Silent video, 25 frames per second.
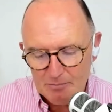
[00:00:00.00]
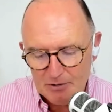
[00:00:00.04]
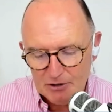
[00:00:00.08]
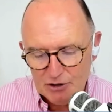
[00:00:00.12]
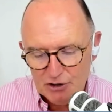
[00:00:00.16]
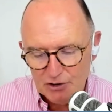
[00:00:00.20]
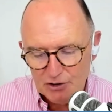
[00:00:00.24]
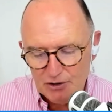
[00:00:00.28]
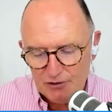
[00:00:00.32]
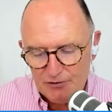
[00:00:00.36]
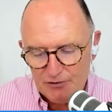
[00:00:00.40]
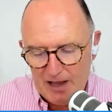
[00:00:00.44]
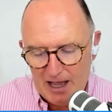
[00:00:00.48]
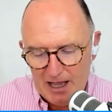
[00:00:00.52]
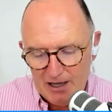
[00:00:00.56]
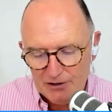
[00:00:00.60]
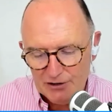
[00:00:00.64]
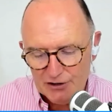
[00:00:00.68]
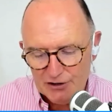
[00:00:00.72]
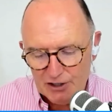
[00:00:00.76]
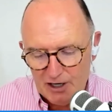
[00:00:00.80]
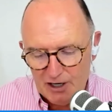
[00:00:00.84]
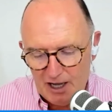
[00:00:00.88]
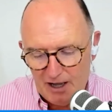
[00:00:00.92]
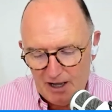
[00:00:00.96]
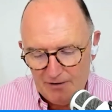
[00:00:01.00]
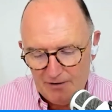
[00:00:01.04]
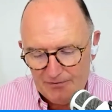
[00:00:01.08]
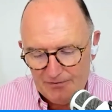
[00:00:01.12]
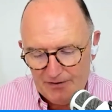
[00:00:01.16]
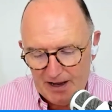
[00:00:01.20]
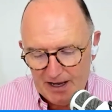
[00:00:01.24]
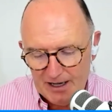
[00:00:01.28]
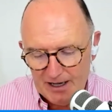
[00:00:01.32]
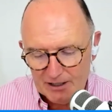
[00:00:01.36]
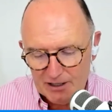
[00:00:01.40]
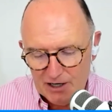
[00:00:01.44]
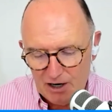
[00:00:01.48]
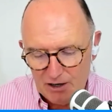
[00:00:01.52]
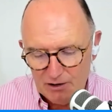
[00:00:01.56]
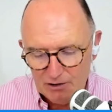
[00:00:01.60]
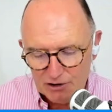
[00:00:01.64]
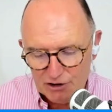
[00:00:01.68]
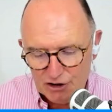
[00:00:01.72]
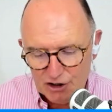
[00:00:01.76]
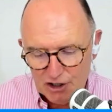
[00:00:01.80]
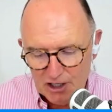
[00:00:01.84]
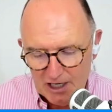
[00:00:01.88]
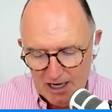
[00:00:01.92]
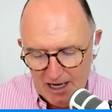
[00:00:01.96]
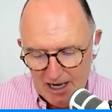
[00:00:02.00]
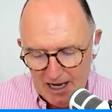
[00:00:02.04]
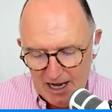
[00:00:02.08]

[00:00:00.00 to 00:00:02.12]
but you're the founder of Fail Coach,